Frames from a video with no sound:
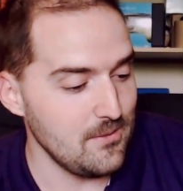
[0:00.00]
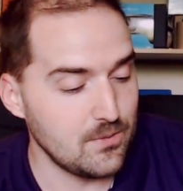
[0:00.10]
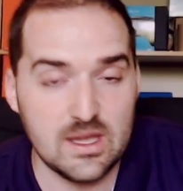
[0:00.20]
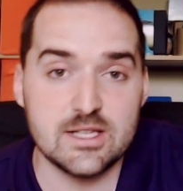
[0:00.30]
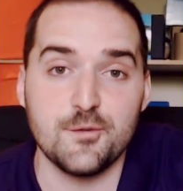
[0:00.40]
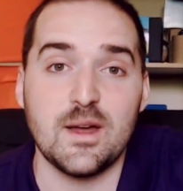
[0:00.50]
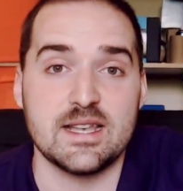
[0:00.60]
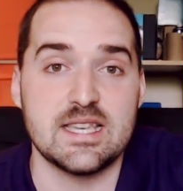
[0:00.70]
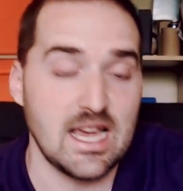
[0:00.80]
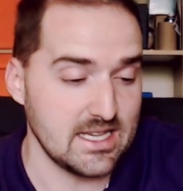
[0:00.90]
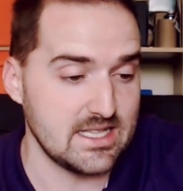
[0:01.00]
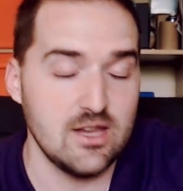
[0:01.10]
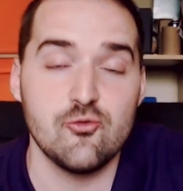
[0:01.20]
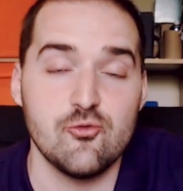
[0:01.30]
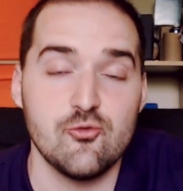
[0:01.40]
these are
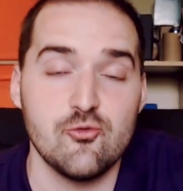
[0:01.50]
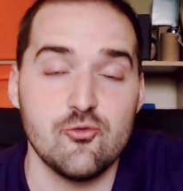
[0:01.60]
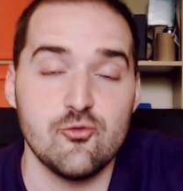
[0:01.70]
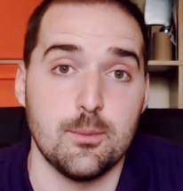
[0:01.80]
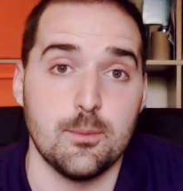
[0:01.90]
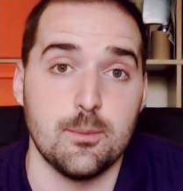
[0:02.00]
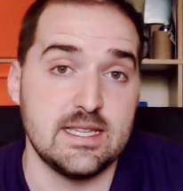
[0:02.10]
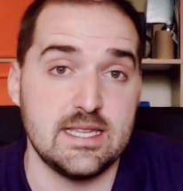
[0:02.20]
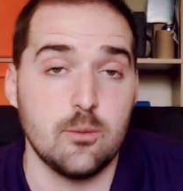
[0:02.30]
fantastic, really nice and bassy.